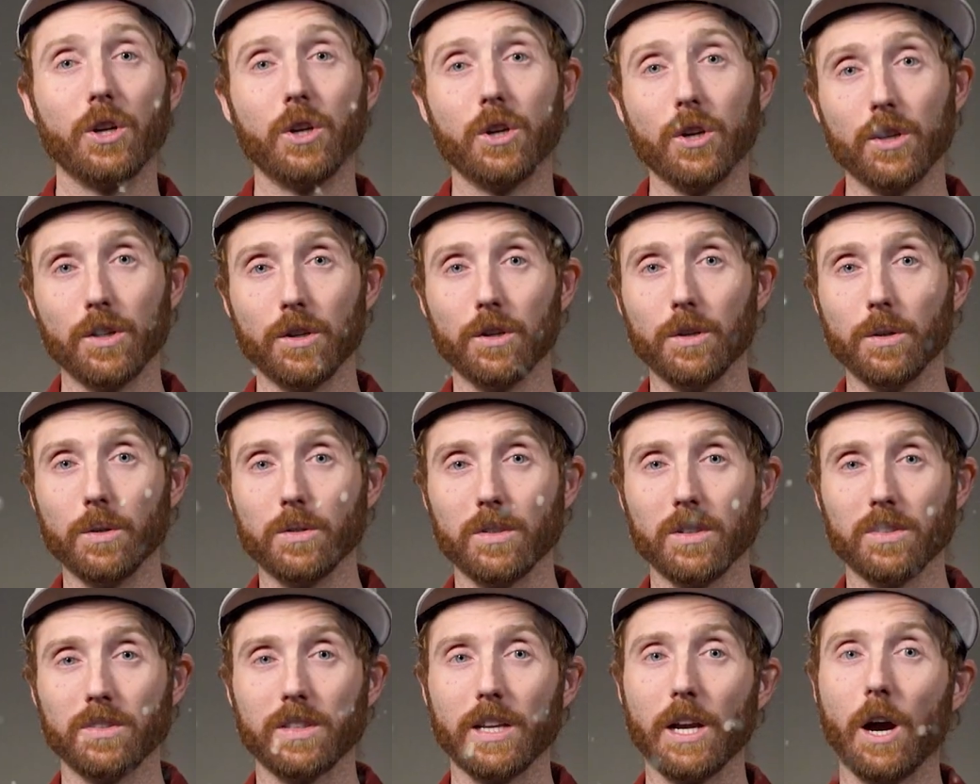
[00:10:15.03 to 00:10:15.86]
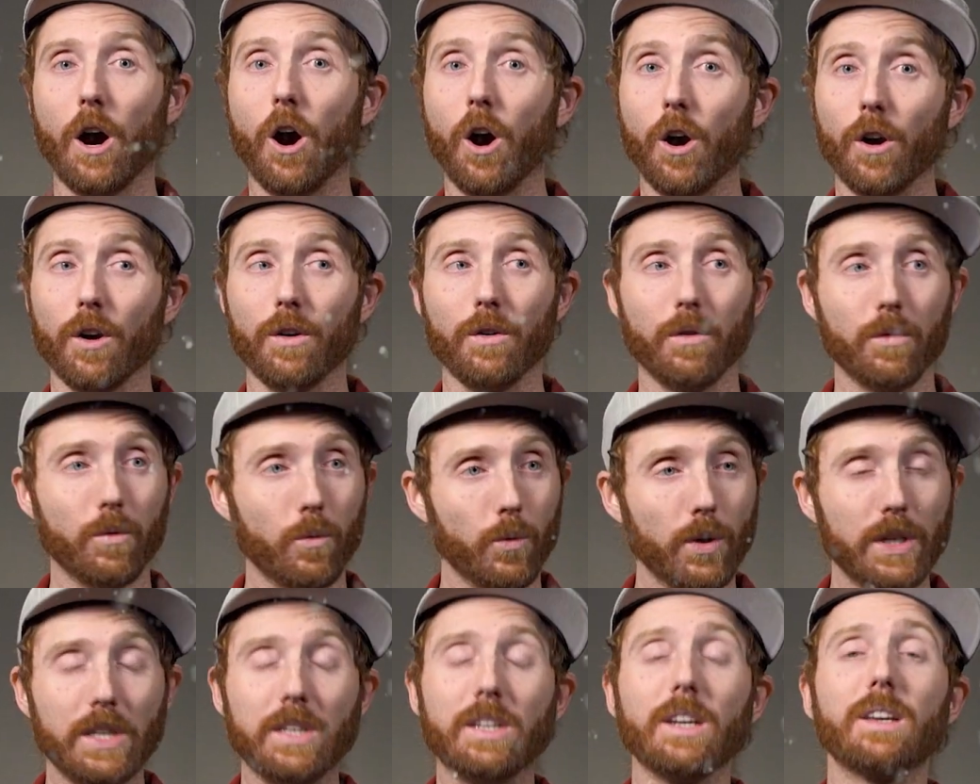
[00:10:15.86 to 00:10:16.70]
Good news is they aren't
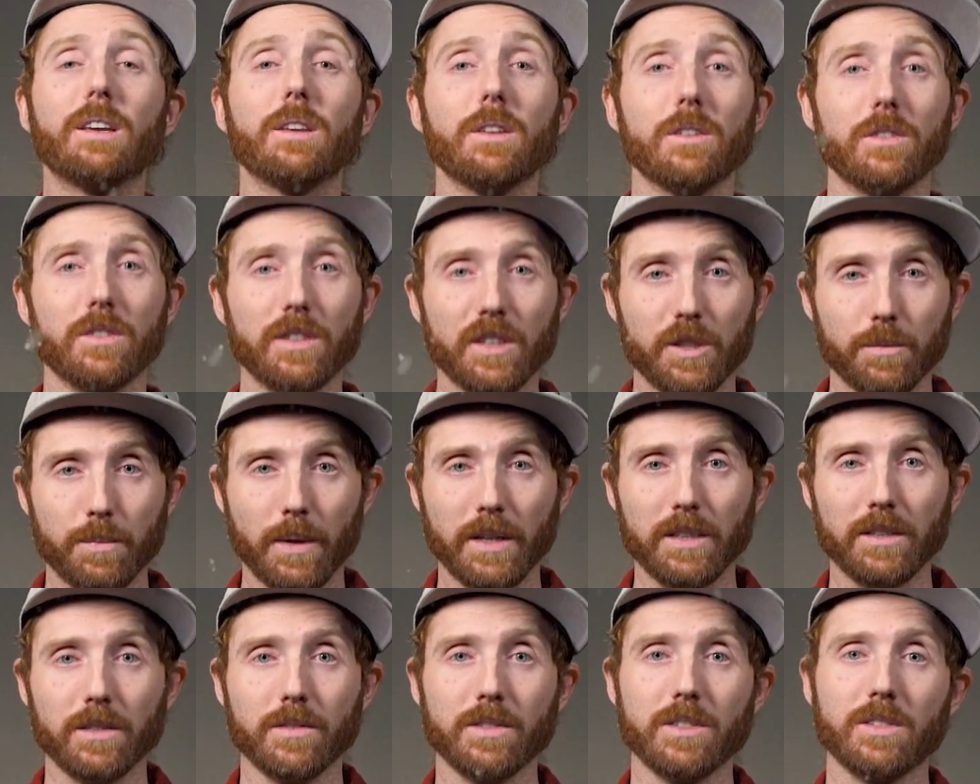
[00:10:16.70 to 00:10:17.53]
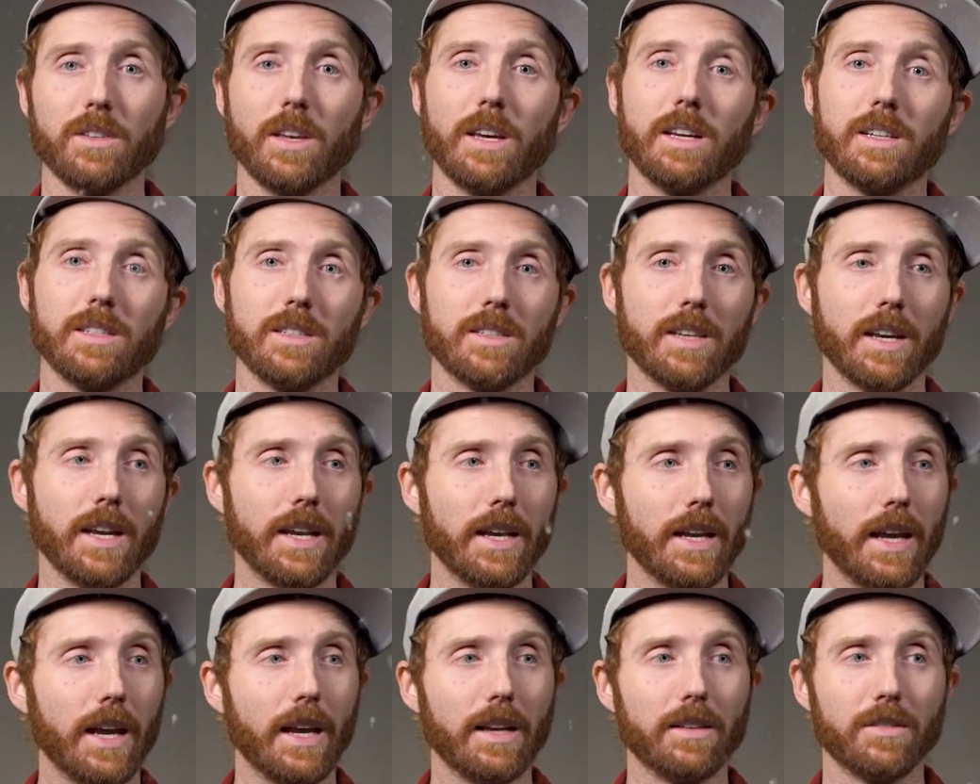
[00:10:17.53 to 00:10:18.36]
ridiculously expensive as like
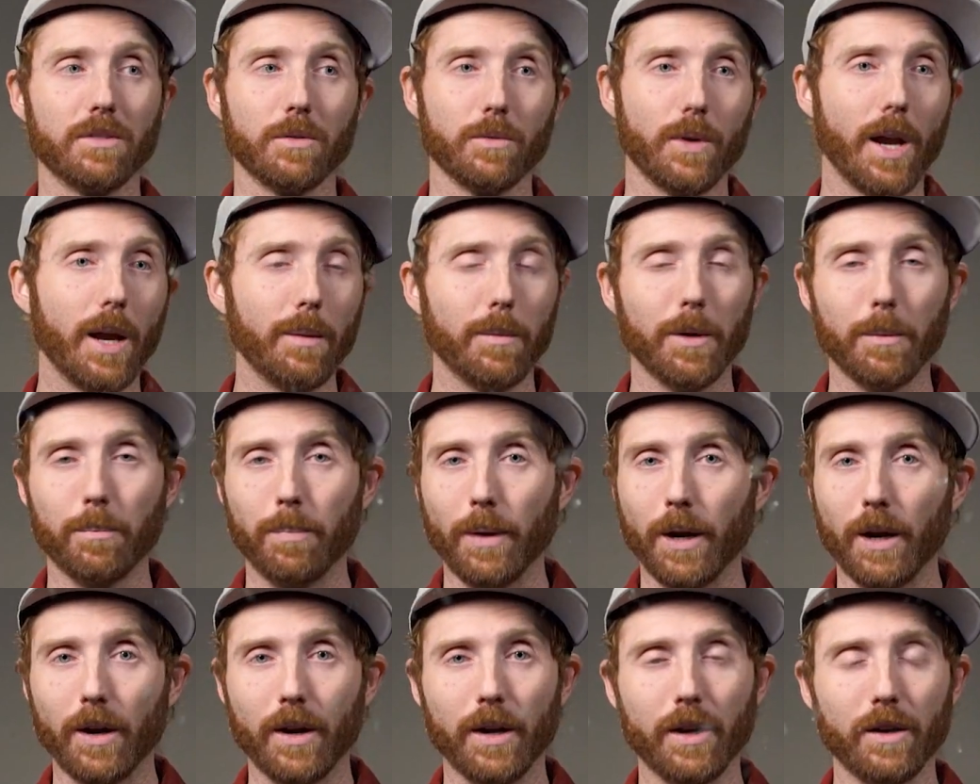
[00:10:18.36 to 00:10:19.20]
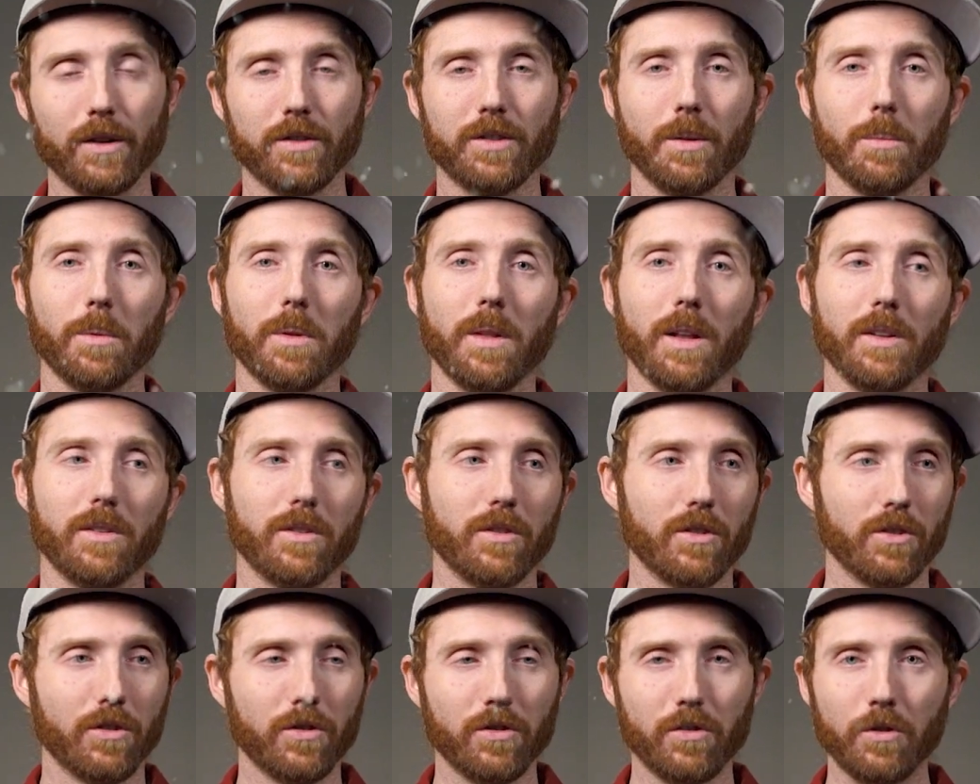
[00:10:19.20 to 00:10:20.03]
say a ceramic bearing or something that's
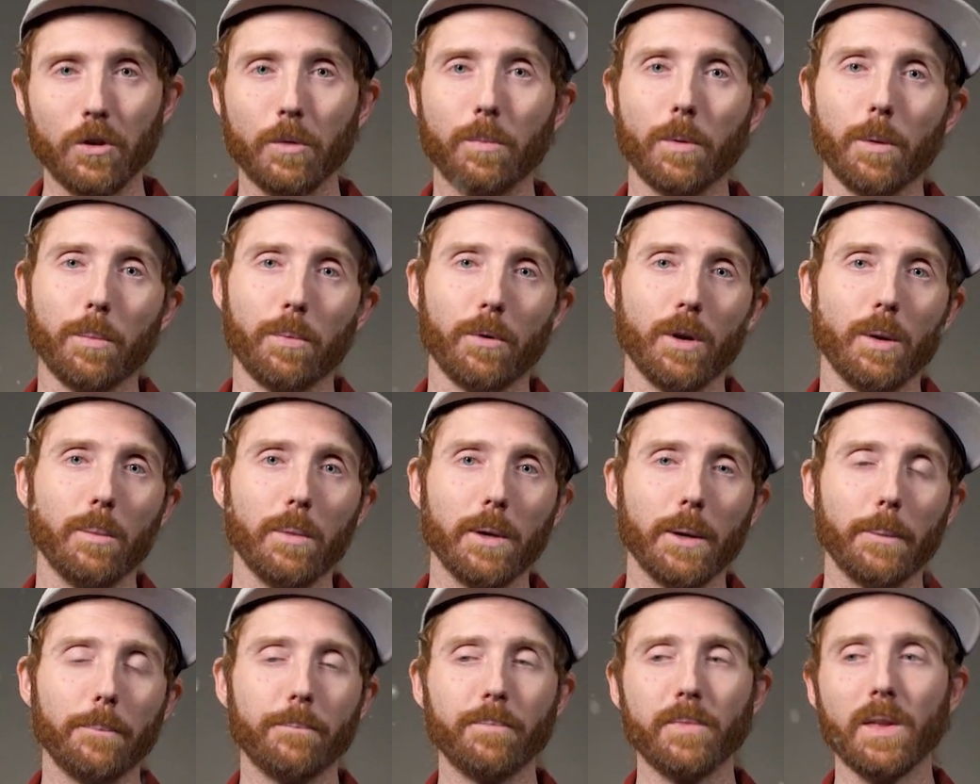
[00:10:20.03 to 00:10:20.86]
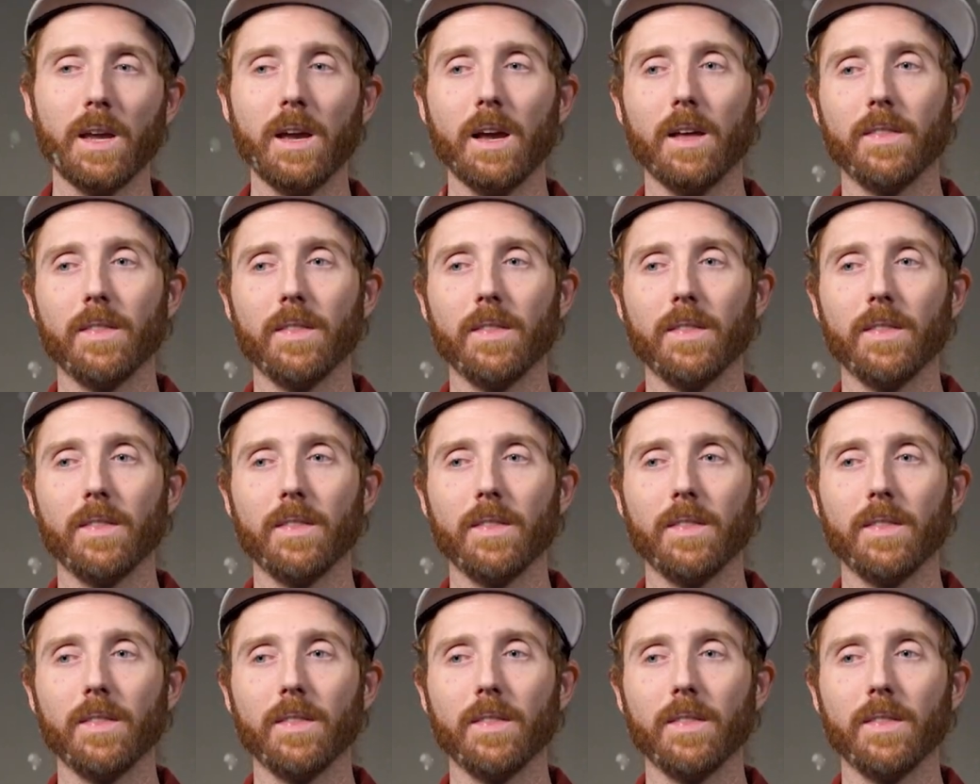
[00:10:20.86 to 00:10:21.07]
just super premium.